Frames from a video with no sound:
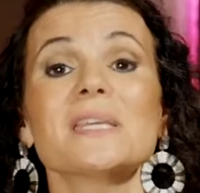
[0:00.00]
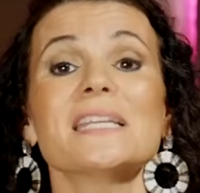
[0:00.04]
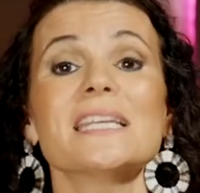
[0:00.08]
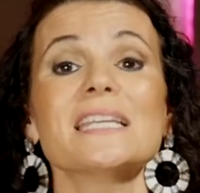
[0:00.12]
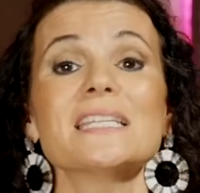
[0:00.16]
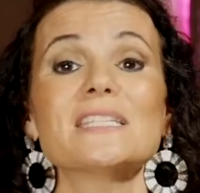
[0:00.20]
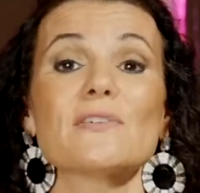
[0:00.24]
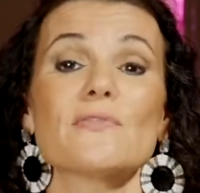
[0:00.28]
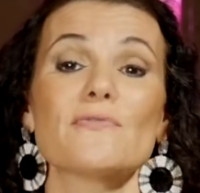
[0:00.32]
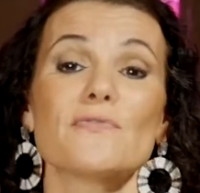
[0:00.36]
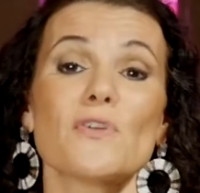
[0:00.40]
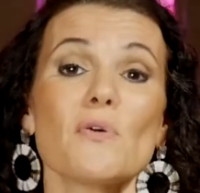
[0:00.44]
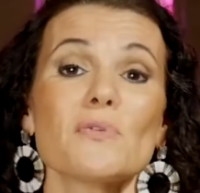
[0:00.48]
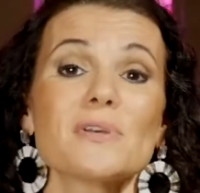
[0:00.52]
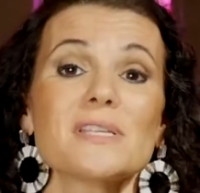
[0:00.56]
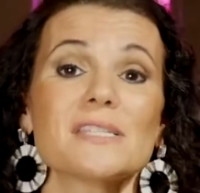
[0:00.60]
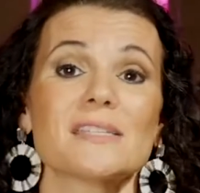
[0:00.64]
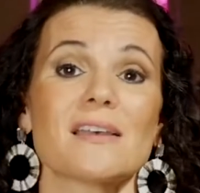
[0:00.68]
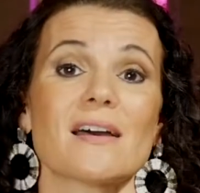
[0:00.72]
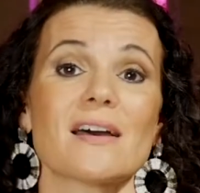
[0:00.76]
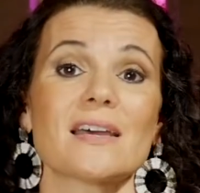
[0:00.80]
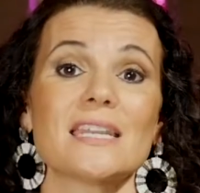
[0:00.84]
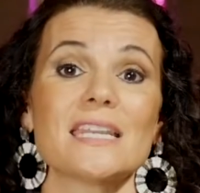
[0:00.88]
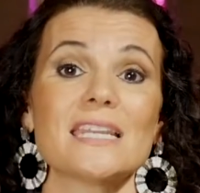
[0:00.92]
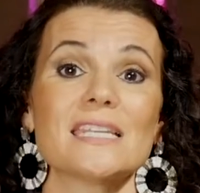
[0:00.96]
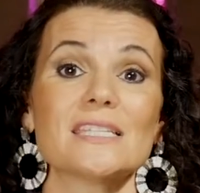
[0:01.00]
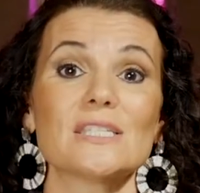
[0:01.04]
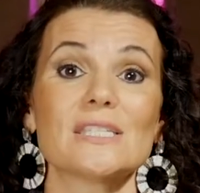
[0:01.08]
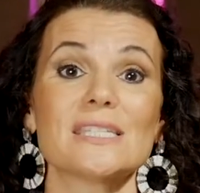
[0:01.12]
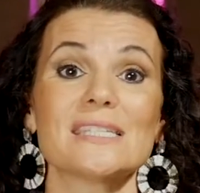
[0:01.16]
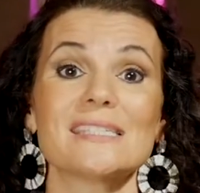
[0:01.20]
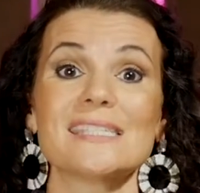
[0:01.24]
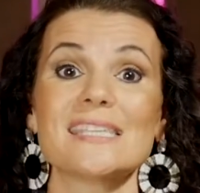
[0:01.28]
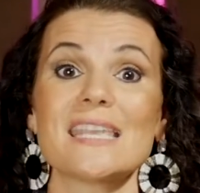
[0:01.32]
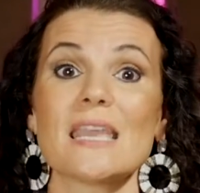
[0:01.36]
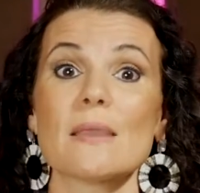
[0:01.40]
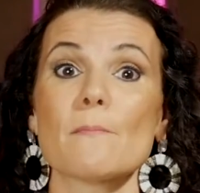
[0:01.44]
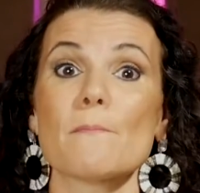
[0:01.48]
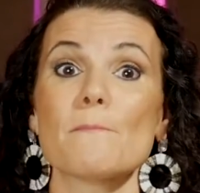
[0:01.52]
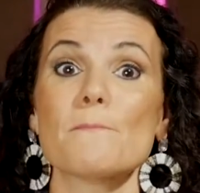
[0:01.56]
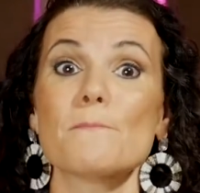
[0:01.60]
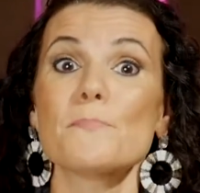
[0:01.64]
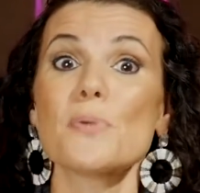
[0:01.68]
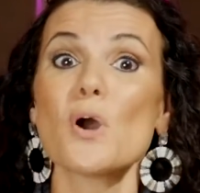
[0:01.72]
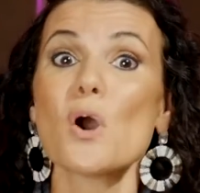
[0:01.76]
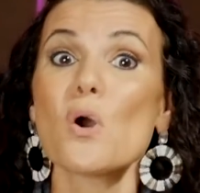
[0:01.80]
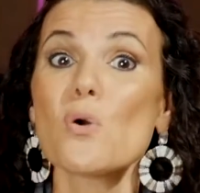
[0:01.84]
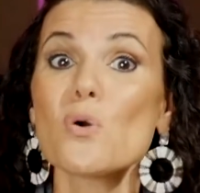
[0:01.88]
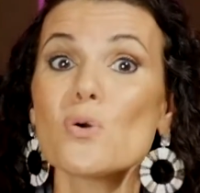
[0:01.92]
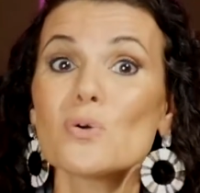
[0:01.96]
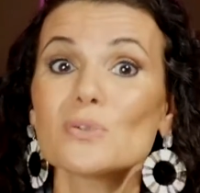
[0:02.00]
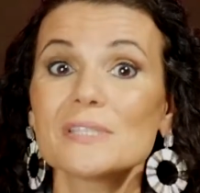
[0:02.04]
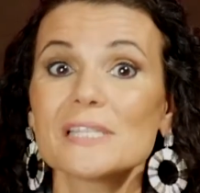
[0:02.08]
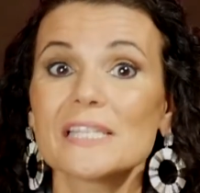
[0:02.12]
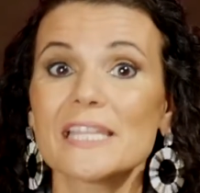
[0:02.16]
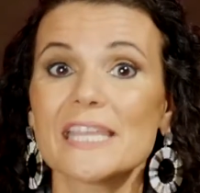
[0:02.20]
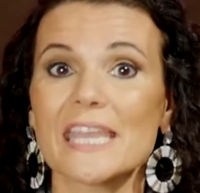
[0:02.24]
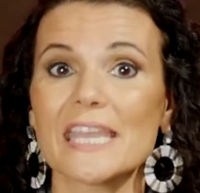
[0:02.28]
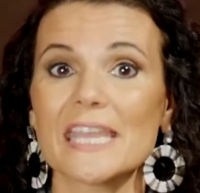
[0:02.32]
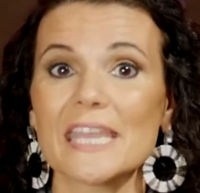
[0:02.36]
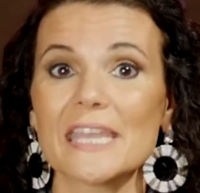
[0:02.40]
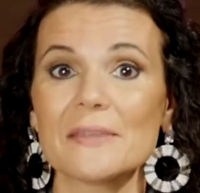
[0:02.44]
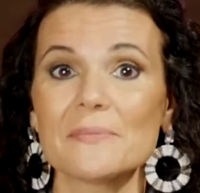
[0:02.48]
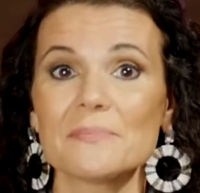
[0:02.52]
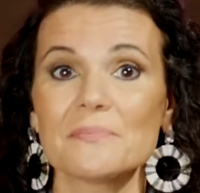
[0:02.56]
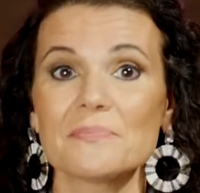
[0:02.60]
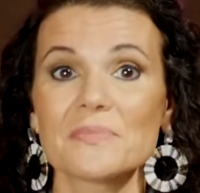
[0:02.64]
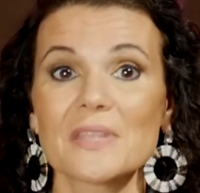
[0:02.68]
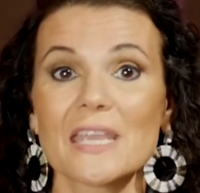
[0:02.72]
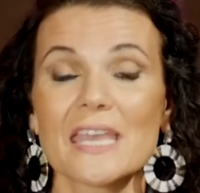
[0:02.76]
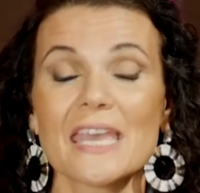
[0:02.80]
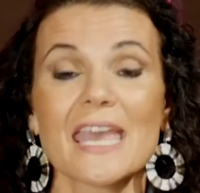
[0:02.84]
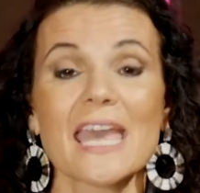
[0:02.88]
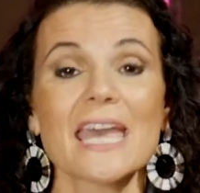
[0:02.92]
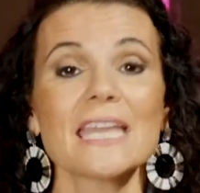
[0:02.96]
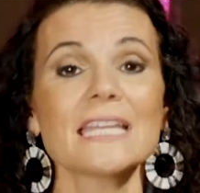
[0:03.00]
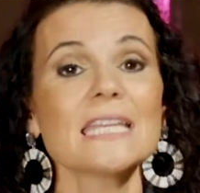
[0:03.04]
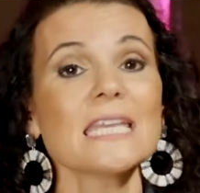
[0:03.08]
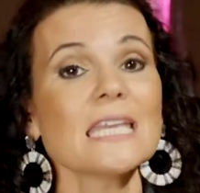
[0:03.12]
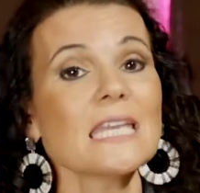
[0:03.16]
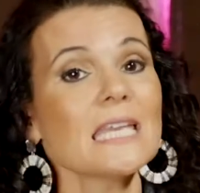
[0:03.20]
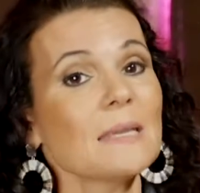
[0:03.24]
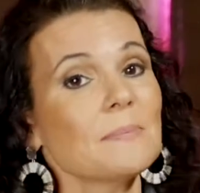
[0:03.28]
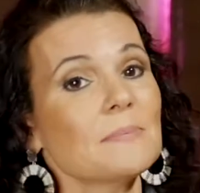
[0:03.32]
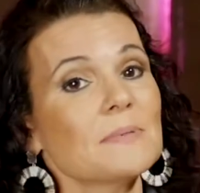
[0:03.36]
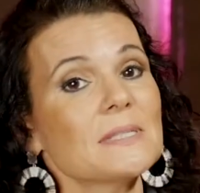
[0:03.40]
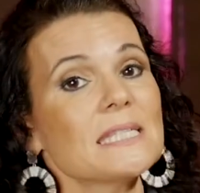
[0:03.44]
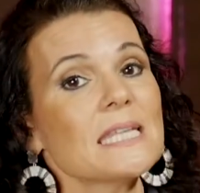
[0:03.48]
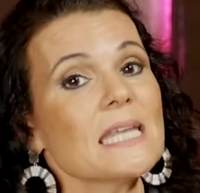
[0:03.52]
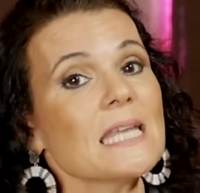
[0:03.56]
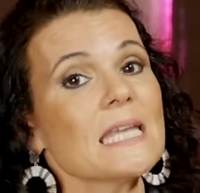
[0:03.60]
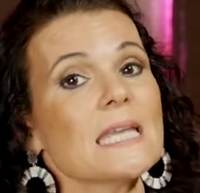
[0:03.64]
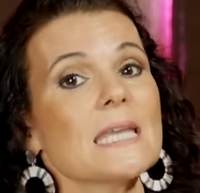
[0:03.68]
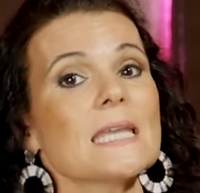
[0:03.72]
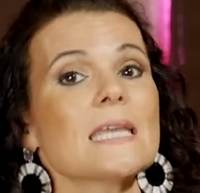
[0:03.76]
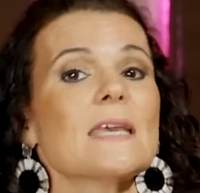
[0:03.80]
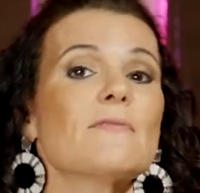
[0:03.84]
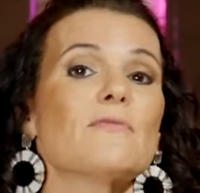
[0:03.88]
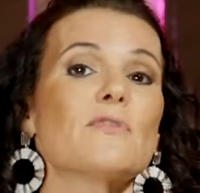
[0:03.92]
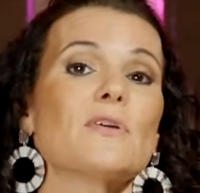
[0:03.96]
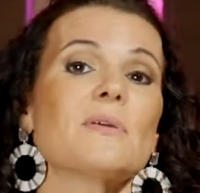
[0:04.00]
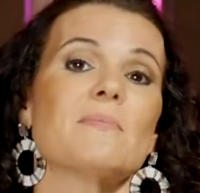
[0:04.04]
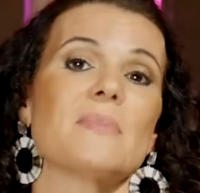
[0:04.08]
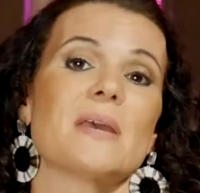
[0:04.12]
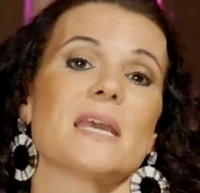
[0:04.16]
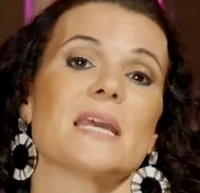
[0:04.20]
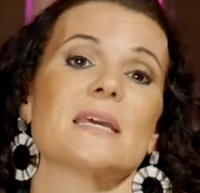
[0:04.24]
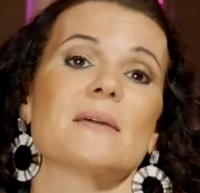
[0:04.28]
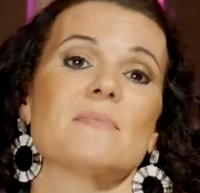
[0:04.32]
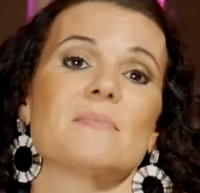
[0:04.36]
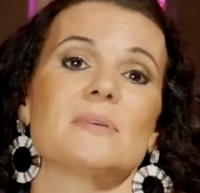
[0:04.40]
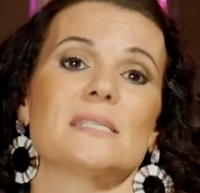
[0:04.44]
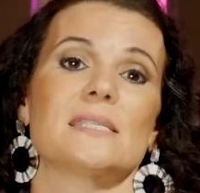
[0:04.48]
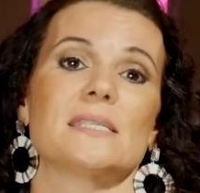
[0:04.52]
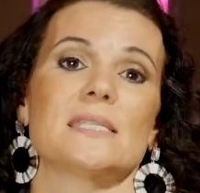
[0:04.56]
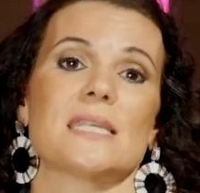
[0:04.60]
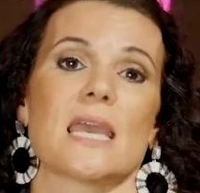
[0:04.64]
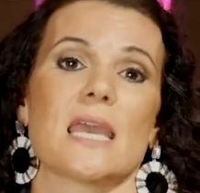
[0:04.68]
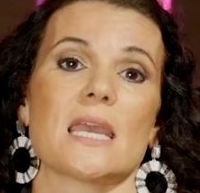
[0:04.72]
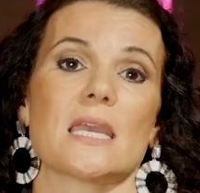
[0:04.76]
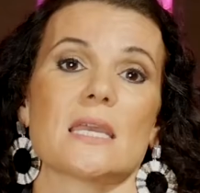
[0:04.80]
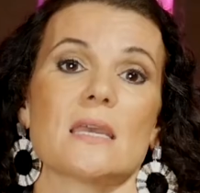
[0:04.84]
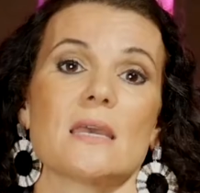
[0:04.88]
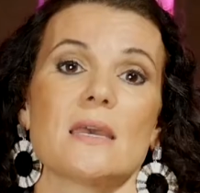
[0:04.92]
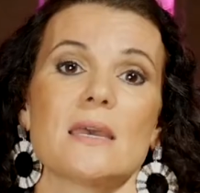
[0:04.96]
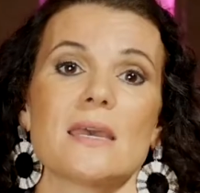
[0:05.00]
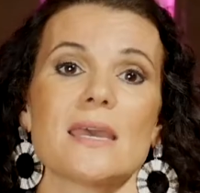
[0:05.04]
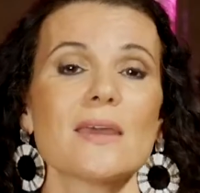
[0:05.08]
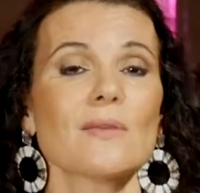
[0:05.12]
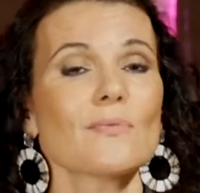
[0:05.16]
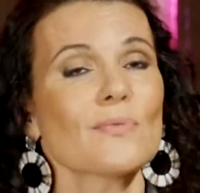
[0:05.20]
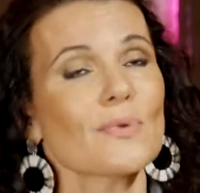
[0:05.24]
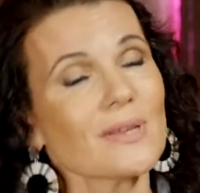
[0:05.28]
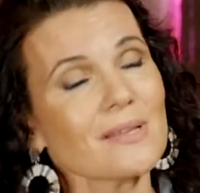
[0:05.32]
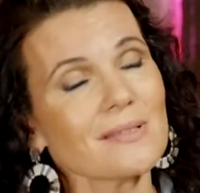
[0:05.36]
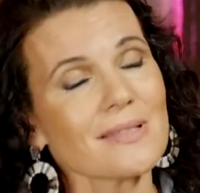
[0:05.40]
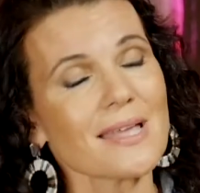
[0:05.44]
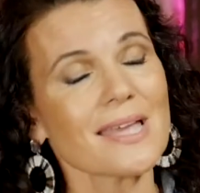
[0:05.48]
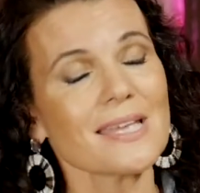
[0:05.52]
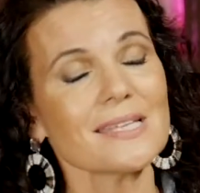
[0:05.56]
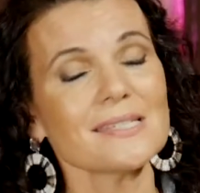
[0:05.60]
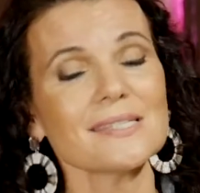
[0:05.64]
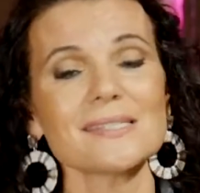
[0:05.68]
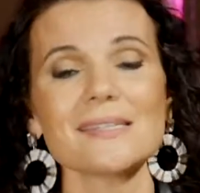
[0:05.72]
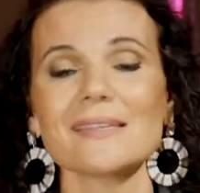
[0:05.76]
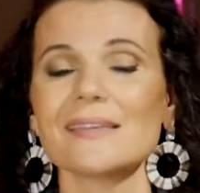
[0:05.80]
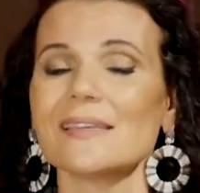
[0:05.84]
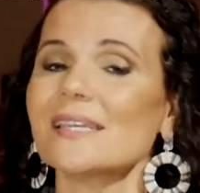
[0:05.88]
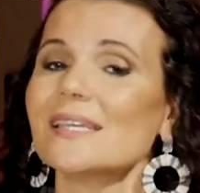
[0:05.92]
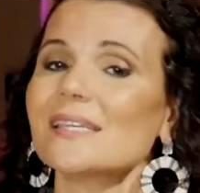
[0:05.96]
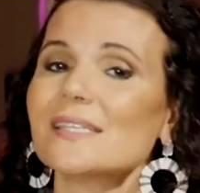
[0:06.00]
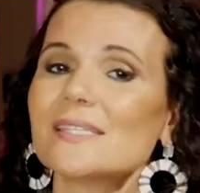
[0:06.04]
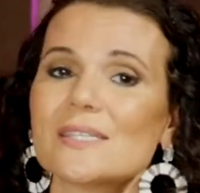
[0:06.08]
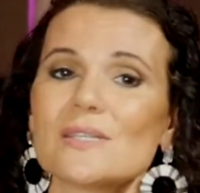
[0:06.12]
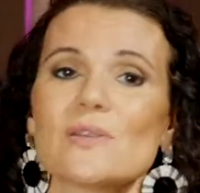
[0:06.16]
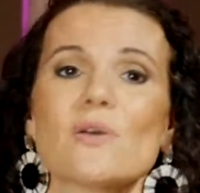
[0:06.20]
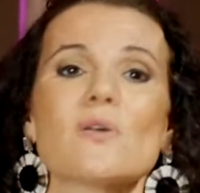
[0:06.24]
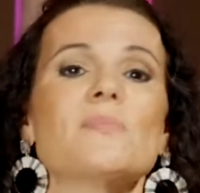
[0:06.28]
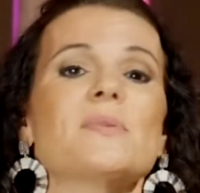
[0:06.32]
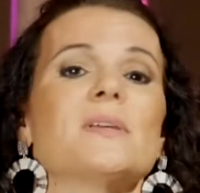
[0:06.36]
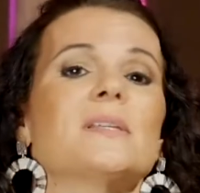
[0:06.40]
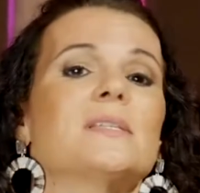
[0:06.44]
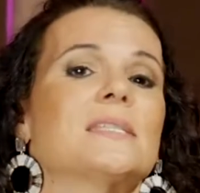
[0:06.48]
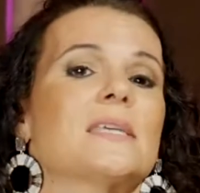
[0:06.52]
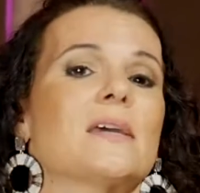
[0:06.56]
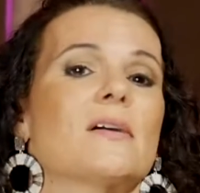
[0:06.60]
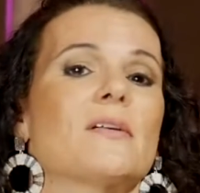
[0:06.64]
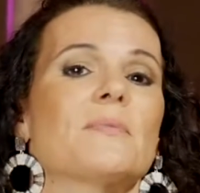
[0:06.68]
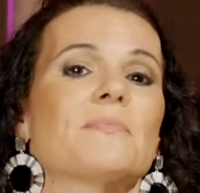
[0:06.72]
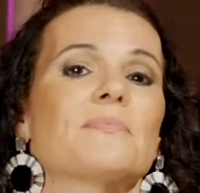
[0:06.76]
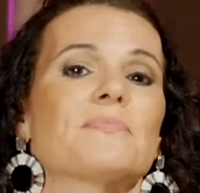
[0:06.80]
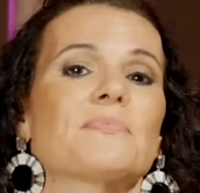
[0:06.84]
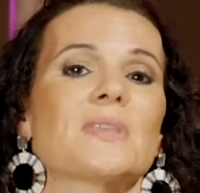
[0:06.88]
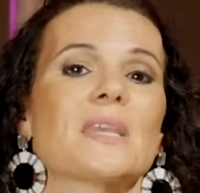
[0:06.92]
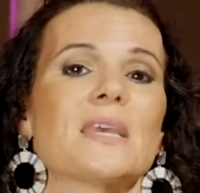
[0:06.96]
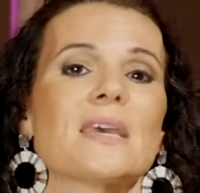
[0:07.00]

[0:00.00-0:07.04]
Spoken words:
to focus on is to sing boldly and keep singing if we make a mistake and realize it's no big deal.